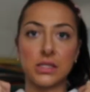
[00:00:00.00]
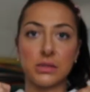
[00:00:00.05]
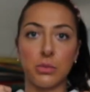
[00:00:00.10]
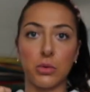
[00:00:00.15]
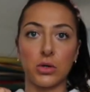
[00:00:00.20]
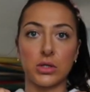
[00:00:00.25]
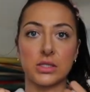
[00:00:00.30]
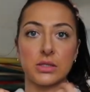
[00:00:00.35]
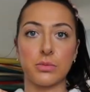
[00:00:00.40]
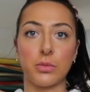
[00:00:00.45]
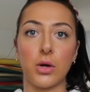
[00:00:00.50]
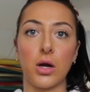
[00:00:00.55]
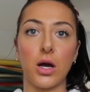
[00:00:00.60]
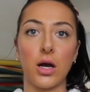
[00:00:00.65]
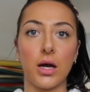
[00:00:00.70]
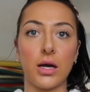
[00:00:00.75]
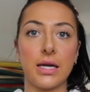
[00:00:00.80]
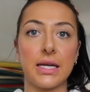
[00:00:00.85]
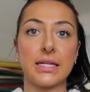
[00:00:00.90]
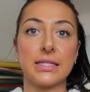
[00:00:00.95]
sports
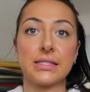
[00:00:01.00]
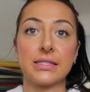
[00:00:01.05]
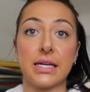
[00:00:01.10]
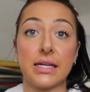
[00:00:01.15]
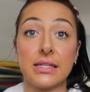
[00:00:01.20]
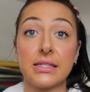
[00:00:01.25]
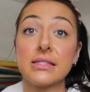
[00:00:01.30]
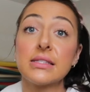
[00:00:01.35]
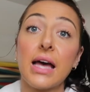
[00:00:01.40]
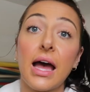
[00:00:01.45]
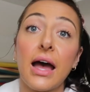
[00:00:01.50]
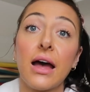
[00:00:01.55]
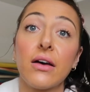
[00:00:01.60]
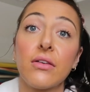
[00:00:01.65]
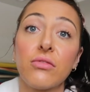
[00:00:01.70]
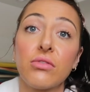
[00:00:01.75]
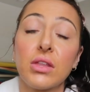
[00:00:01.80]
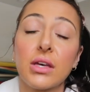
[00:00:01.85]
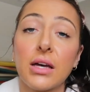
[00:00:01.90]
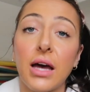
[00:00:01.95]
bra. It does
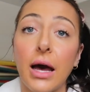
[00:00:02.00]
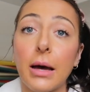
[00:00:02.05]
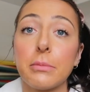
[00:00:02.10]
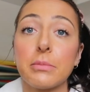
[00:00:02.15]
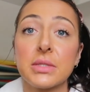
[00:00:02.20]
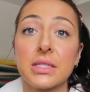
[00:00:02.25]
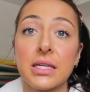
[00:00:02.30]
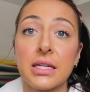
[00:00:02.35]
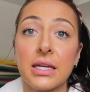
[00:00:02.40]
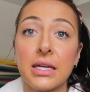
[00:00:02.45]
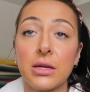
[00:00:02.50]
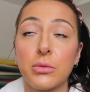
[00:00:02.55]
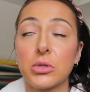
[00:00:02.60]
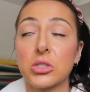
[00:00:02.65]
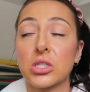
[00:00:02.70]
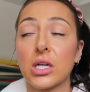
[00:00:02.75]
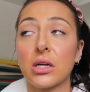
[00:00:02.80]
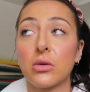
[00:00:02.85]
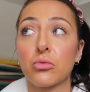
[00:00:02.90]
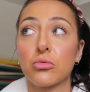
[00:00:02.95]
have the cups in it,
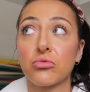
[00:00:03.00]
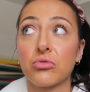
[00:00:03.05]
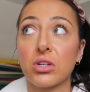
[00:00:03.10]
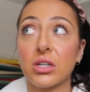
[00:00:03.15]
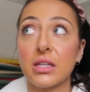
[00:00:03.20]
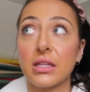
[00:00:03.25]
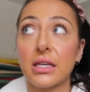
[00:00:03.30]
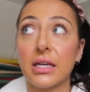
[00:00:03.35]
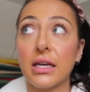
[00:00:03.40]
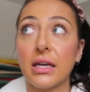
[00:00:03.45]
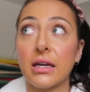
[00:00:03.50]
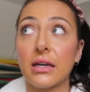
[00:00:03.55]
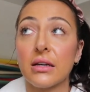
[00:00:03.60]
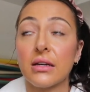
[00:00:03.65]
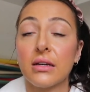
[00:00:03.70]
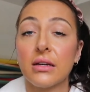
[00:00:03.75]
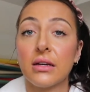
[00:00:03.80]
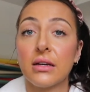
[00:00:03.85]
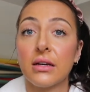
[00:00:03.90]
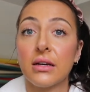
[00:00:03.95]
which I really
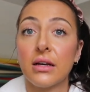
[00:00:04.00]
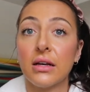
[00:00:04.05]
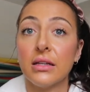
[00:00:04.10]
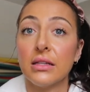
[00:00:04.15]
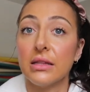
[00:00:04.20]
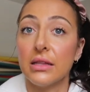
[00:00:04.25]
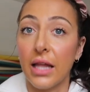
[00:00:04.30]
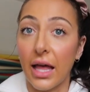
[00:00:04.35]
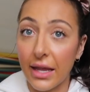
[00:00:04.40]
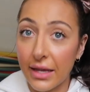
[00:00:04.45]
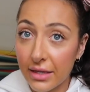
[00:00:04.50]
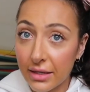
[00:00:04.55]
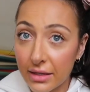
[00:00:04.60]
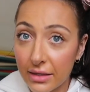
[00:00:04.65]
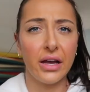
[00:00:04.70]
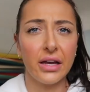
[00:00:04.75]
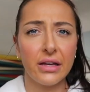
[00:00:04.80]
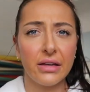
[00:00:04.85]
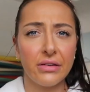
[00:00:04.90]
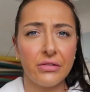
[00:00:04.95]
like.
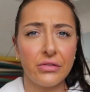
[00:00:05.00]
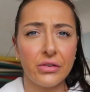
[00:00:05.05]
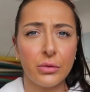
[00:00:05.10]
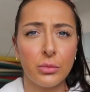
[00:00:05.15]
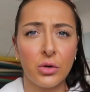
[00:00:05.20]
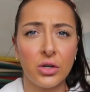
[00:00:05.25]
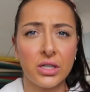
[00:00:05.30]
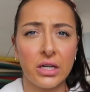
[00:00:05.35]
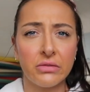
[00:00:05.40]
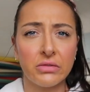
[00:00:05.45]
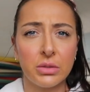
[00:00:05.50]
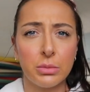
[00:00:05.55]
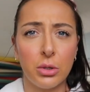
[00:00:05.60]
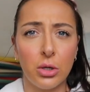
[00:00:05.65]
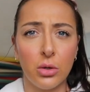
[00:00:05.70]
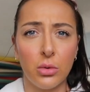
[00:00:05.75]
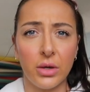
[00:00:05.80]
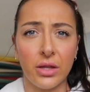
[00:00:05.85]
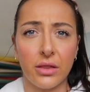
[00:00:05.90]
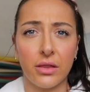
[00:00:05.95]
I feel more
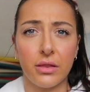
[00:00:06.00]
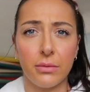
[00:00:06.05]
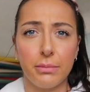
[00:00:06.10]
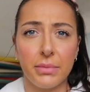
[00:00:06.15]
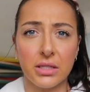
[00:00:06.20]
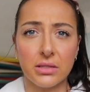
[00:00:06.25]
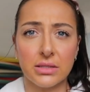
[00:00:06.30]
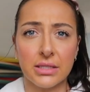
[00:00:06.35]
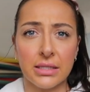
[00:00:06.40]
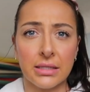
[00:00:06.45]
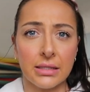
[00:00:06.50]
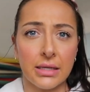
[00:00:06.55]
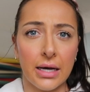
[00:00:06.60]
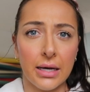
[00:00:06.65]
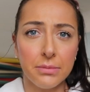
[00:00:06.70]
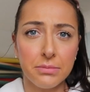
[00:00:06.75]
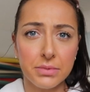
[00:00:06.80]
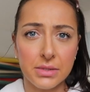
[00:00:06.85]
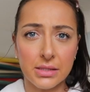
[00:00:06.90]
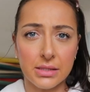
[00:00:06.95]
comfortable with built-in
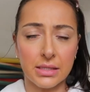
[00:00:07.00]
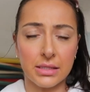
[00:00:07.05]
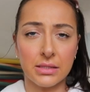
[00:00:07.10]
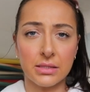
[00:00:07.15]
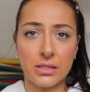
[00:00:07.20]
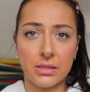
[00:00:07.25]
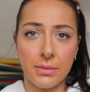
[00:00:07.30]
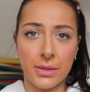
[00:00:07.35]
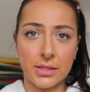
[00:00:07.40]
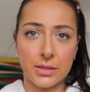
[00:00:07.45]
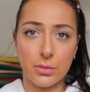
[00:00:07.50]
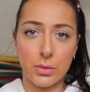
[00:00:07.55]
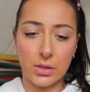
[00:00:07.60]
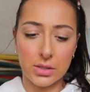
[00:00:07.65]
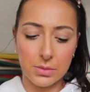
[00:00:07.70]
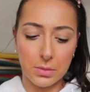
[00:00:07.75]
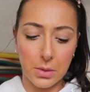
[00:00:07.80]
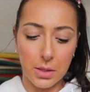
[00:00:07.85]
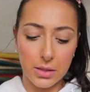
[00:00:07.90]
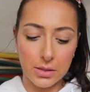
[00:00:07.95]
cups into my
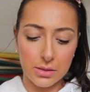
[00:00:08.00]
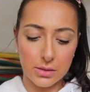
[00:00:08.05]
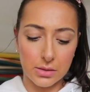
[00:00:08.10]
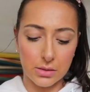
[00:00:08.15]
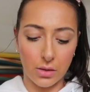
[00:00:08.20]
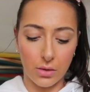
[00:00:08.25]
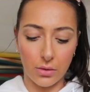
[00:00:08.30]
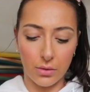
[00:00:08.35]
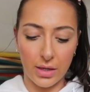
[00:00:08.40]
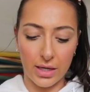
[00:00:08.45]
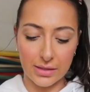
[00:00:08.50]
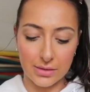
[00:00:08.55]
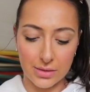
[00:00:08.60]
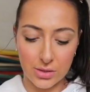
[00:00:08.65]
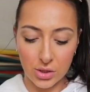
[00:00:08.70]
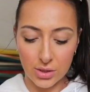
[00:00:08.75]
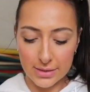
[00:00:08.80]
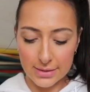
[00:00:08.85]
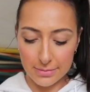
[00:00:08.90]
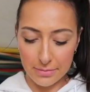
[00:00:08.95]
sports bra, so that's
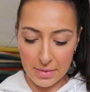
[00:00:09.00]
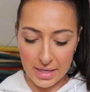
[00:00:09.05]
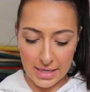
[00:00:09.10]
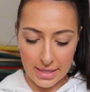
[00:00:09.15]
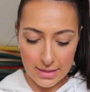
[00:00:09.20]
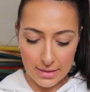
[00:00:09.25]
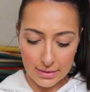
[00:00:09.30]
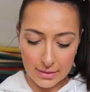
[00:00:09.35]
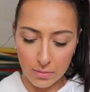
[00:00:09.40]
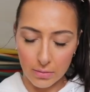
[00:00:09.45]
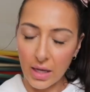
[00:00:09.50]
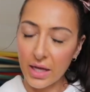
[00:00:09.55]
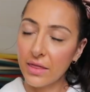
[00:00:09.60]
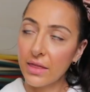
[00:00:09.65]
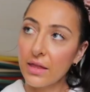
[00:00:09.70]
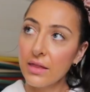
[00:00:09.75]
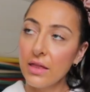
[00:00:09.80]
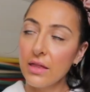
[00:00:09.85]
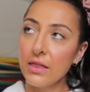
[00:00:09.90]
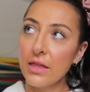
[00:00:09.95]
just me. I
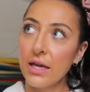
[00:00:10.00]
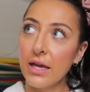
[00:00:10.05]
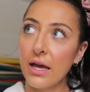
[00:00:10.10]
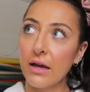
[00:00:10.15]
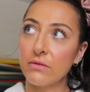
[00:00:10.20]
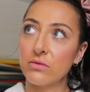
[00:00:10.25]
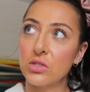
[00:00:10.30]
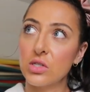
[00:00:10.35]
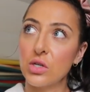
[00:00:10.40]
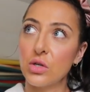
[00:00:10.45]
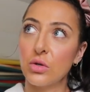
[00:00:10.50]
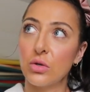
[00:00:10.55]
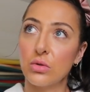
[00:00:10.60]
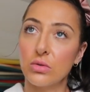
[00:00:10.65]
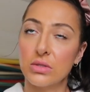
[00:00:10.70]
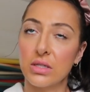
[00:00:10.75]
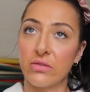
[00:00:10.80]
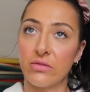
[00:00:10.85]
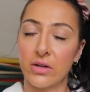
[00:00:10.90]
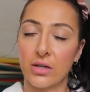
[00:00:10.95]
think that they have
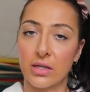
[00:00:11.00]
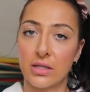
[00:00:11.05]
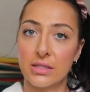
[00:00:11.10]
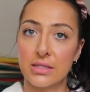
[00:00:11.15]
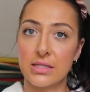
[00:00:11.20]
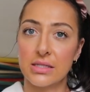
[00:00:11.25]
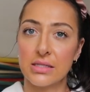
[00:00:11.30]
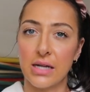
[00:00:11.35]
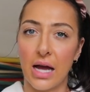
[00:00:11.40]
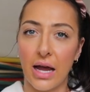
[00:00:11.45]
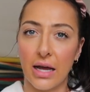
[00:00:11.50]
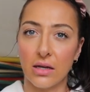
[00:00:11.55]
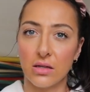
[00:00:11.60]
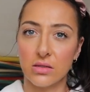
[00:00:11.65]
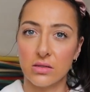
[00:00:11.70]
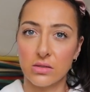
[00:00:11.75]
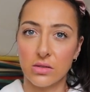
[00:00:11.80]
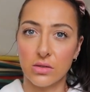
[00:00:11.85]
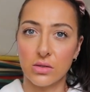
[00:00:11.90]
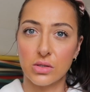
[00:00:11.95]
two different
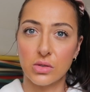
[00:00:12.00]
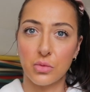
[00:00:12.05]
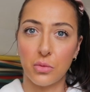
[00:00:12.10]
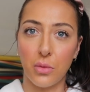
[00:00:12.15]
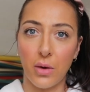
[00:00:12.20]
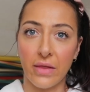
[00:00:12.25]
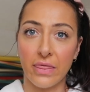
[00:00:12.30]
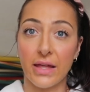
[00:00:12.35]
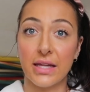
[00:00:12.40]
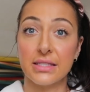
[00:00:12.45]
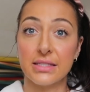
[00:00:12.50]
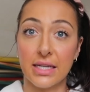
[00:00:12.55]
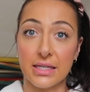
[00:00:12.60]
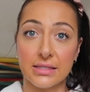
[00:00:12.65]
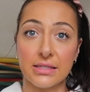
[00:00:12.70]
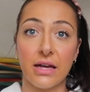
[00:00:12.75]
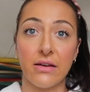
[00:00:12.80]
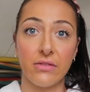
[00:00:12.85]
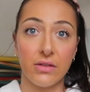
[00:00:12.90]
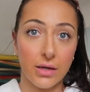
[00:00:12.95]
styles, so there's one that
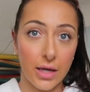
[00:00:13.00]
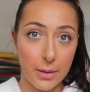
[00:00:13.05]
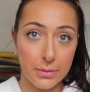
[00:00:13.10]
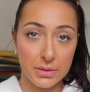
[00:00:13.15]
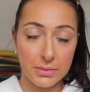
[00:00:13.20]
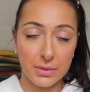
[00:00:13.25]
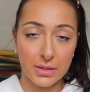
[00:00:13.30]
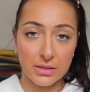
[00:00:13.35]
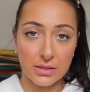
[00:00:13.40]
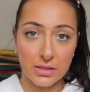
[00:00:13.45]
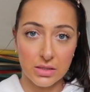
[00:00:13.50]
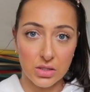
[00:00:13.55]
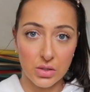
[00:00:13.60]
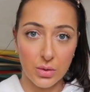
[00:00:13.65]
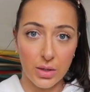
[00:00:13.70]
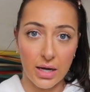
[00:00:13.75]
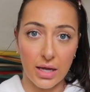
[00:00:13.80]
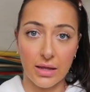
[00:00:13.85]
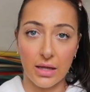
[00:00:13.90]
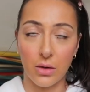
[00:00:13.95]
does have the cups built
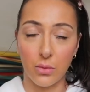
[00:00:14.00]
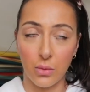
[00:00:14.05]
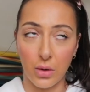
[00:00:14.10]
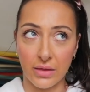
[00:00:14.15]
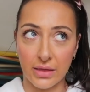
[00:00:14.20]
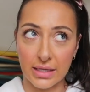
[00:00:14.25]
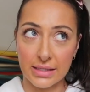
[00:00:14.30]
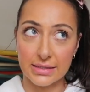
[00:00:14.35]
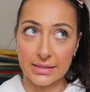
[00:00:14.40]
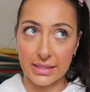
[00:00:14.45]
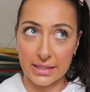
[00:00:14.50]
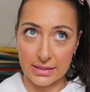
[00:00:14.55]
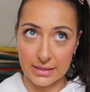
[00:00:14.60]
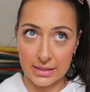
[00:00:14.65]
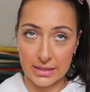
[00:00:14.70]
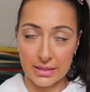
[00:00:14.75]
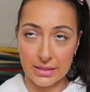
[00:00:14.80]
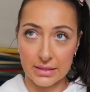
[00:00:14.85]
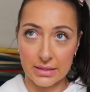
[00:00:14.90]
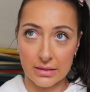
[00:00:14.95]
into it and then one that
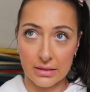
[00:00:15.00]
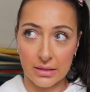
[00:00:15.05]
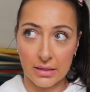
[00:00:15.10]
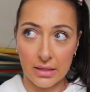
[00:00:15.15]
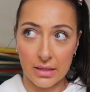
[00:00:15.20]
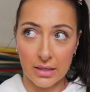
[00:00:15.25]
doesn't.